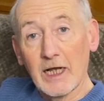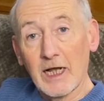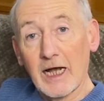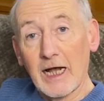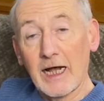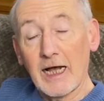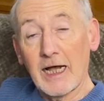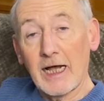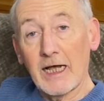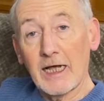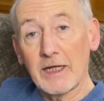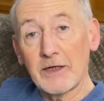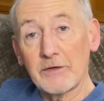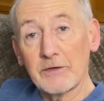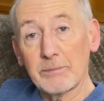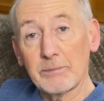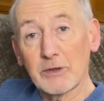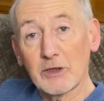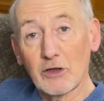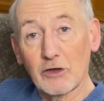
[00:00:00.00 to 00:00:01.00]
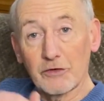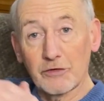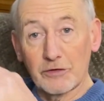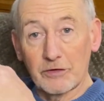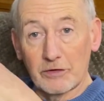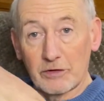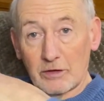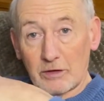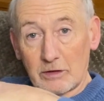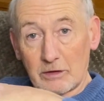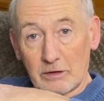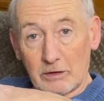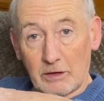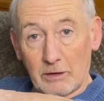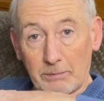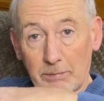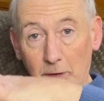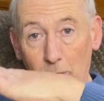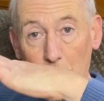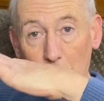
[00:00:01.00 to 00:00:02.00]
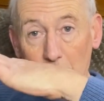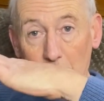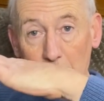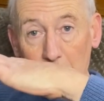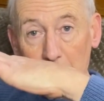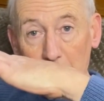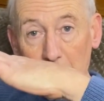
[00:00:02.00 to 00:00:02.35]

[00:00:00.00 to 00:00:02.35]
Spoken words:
And because a boat